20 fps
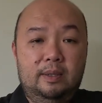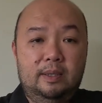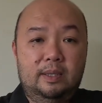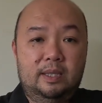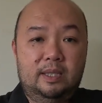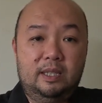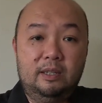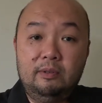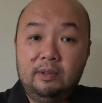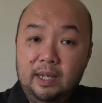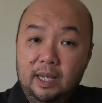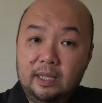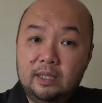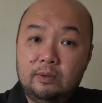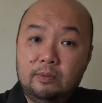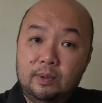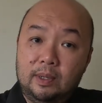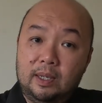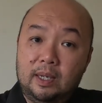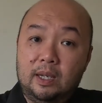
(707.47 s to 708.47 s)
steel
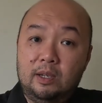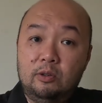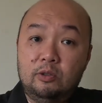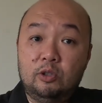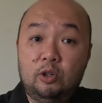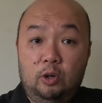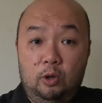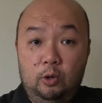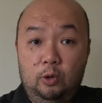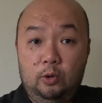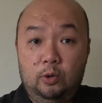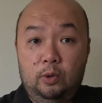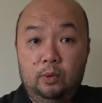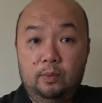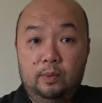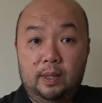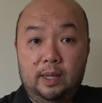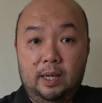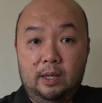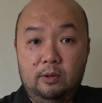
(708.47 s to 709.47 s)
gates we can use hollow,
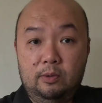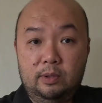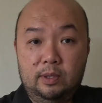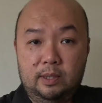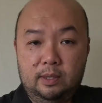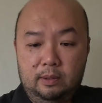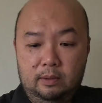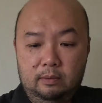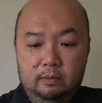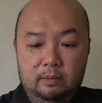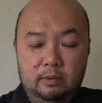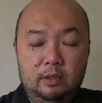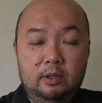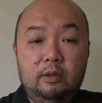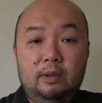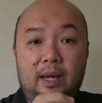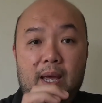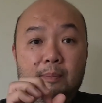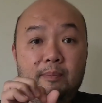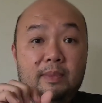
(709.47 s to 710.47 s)
we can use
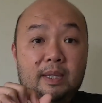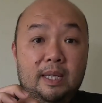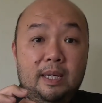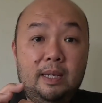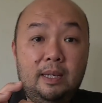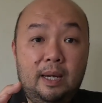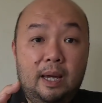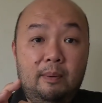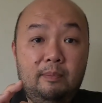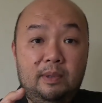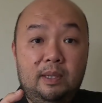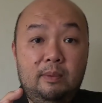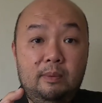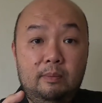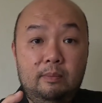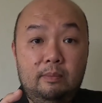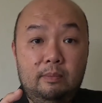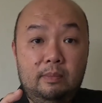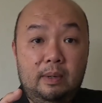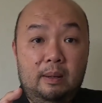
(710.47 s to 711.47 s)

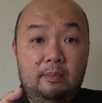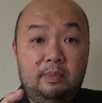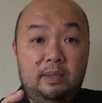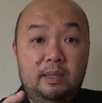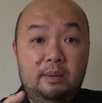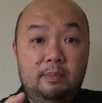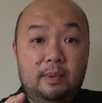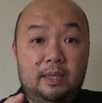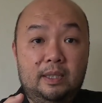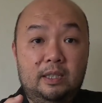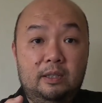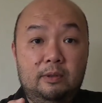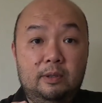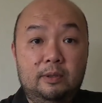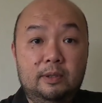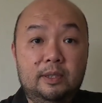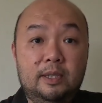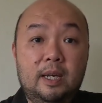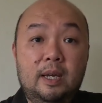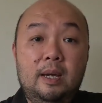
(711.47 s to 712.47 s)
empty
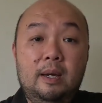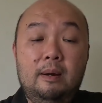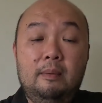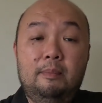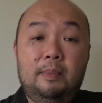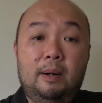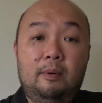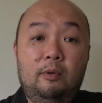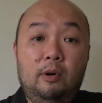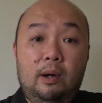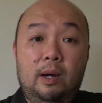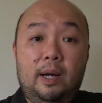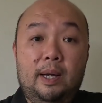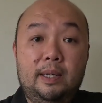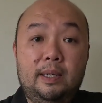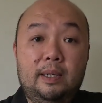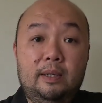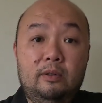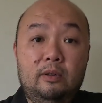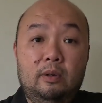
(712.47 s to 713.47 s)
materials, but wrought
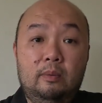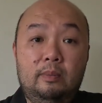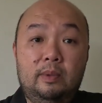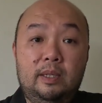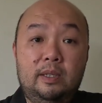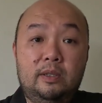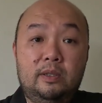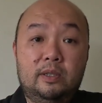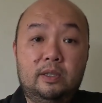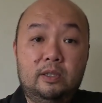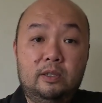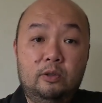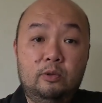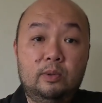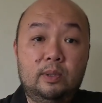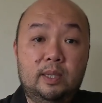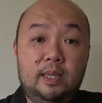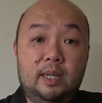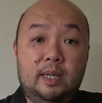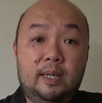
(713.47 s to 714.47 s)
iron normally is
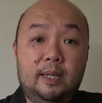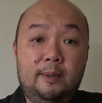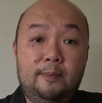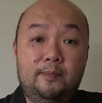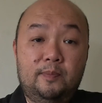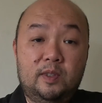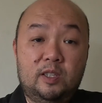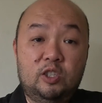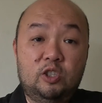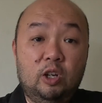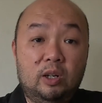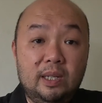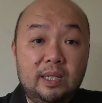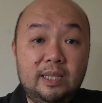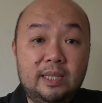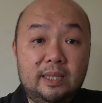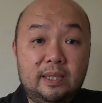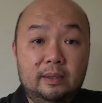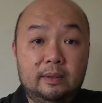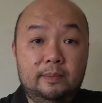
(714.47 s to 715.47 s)
using
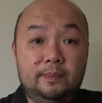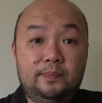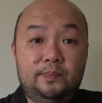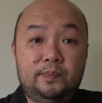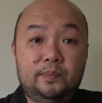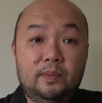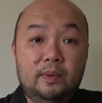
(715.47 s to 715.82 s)
solid steel.